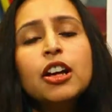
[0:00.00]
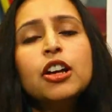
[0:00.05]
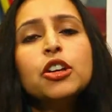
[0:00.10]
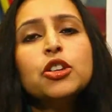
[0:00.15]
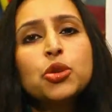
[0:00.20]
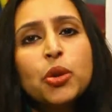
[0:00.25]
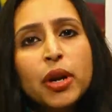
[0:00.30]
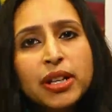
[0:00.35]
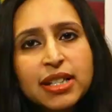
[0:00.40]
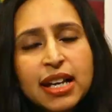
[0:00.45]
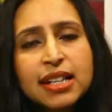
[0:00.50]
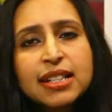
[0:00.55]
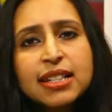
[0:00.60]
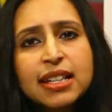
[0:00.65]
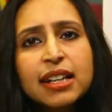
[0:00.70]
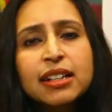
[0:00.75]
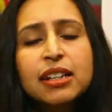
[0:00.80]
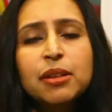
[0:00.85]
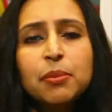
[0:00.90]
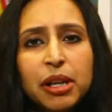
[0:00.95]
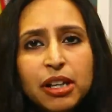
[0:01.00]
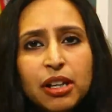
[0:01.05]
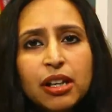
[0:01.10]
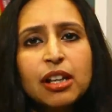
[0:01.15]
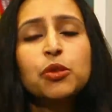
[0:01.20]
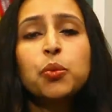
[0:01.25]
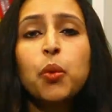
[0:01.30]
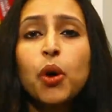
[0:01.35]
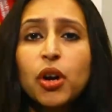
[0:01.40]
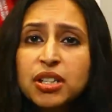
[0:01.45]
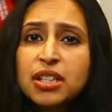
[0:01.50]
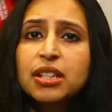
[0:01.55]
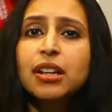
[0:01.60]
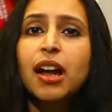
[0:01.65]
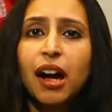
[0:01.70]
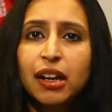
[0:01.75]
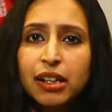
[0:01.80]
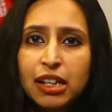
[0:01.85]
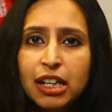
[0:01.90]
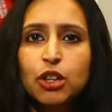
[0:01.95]
So as I said, it was an
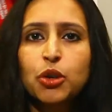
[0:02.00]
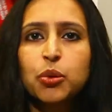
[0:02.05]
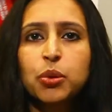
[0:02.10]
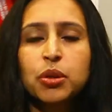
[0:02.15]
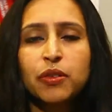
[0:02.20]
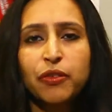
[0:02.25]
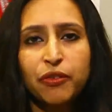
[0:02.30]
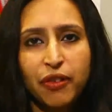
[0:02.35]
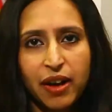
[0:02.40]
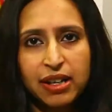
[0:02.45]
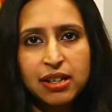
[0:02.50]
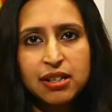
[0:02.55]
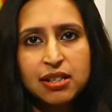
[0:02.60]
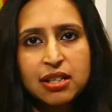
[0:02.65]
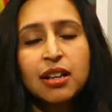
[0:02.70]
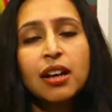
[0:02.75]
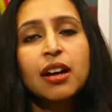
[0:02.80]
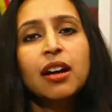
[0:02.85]
unequal fight